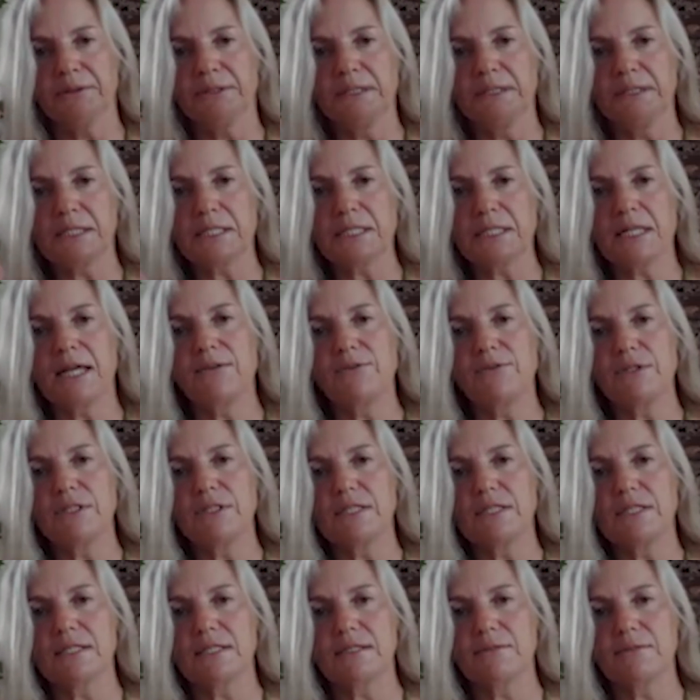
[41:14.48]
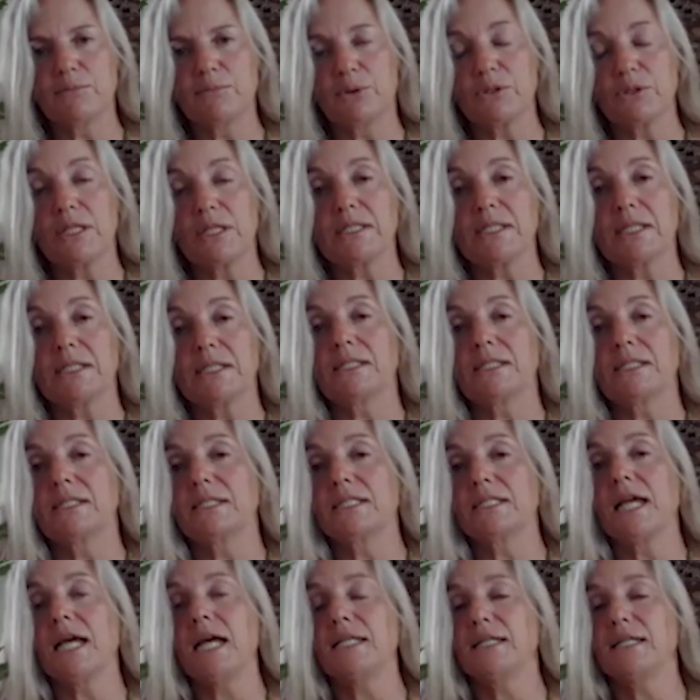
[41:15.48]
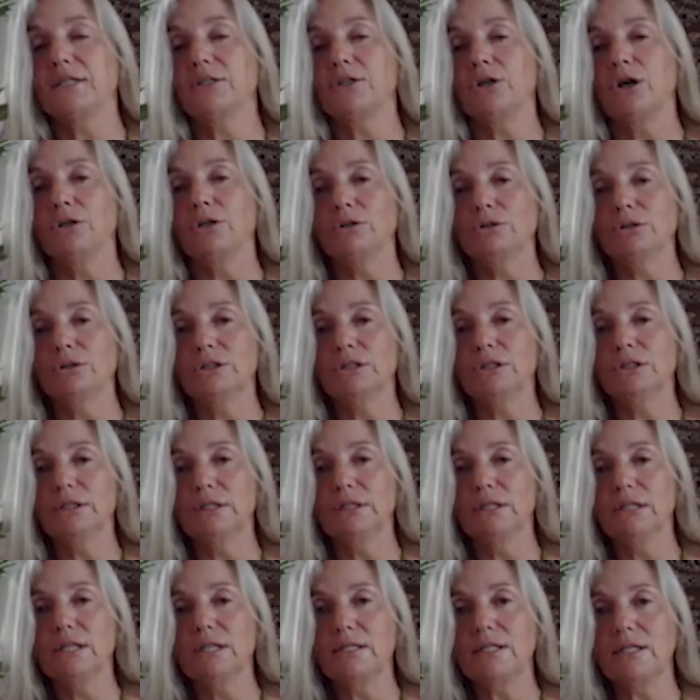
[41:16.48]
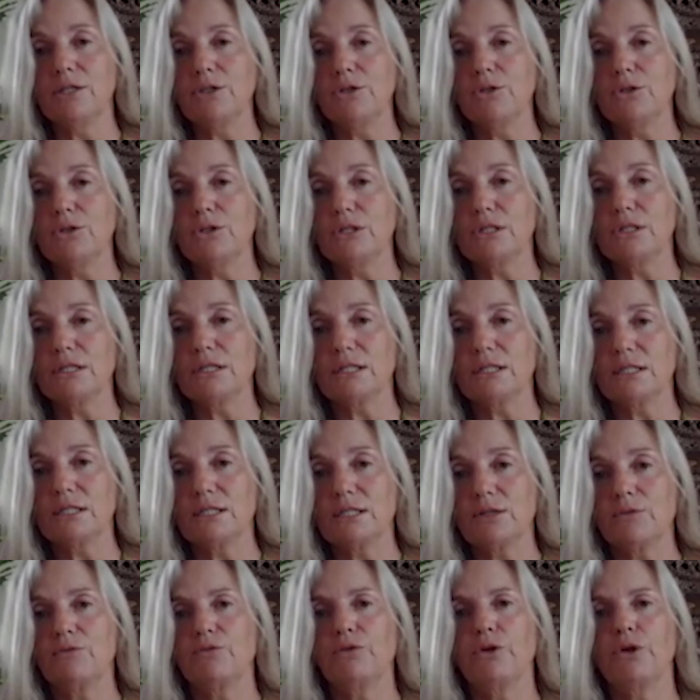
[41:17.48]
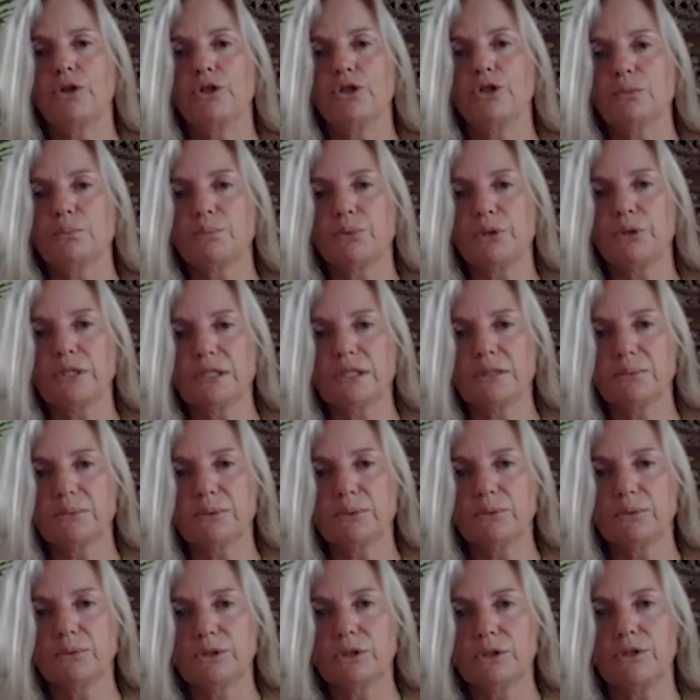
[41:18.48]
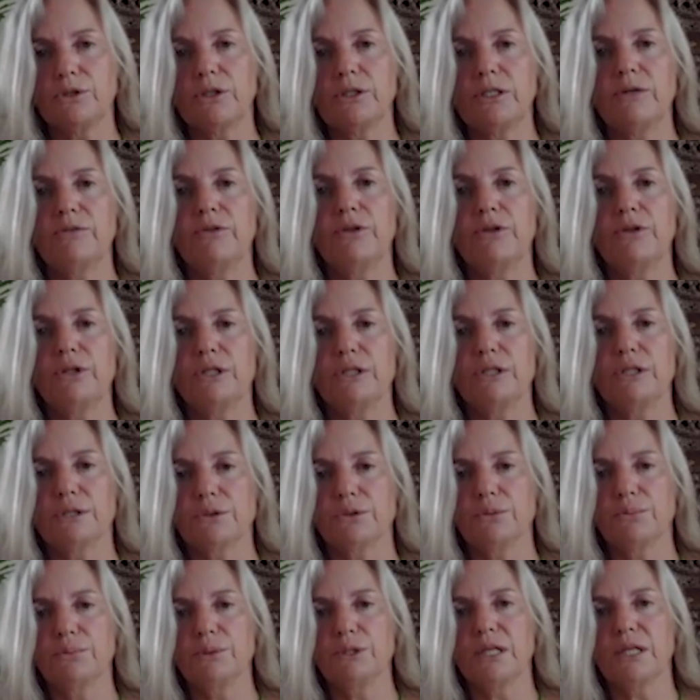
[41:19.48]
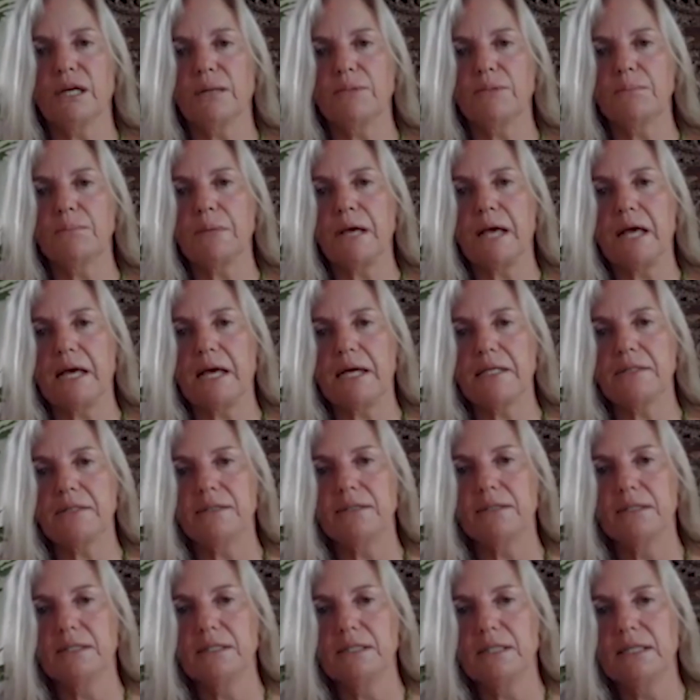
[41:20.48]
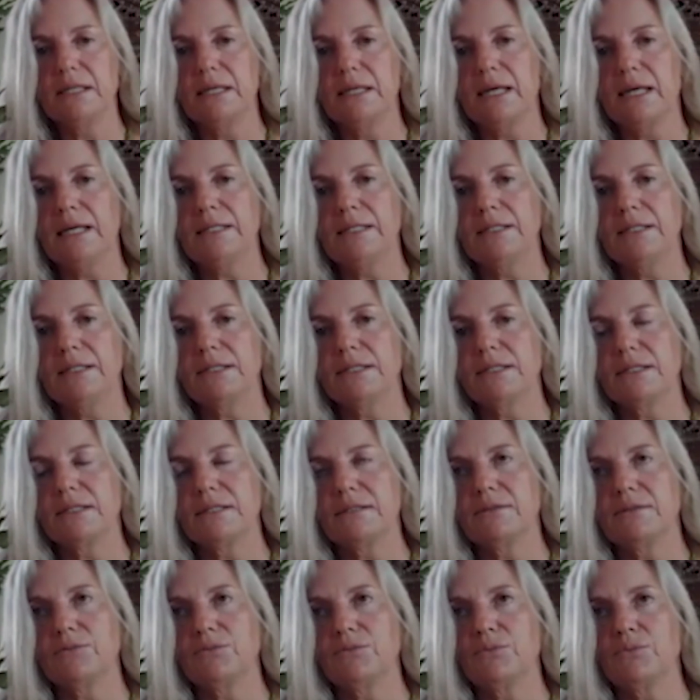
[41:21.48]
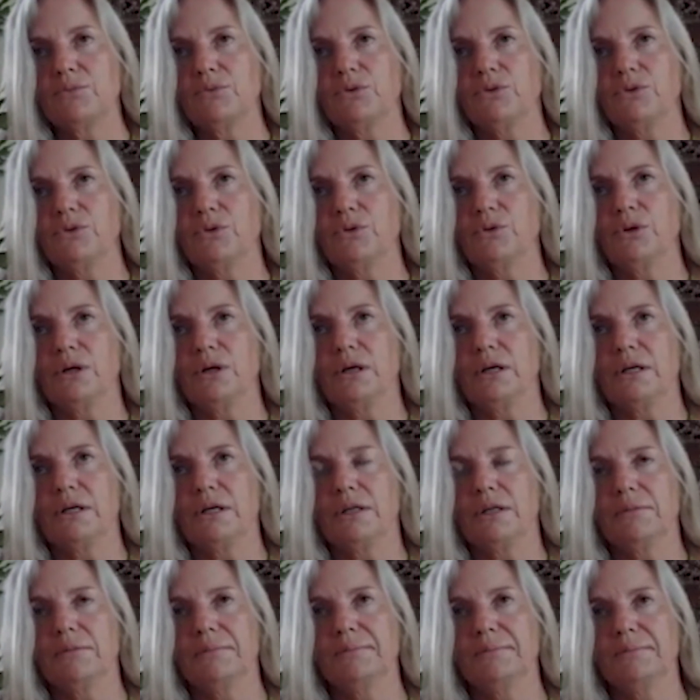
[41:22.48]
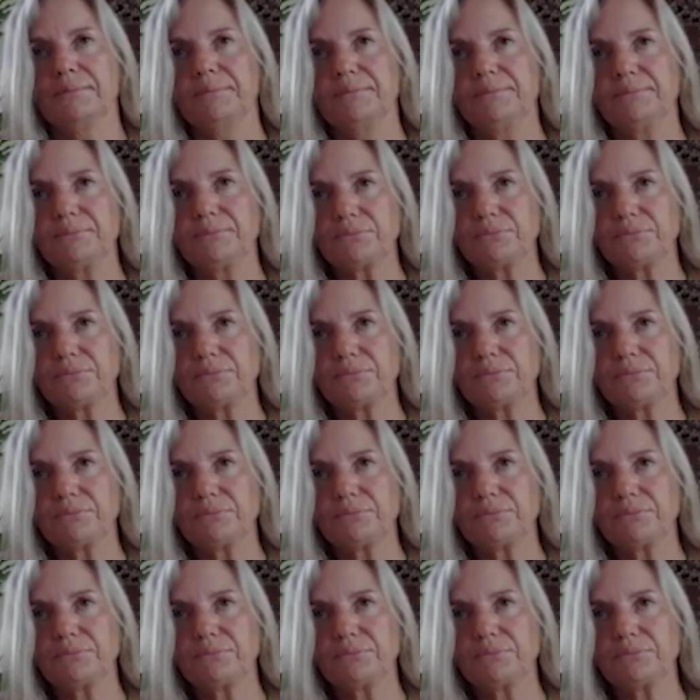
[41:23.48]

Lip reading: all enslaved in this, it's a satanic cult that uses this inversion principle so that everything's good becomes bad. And um,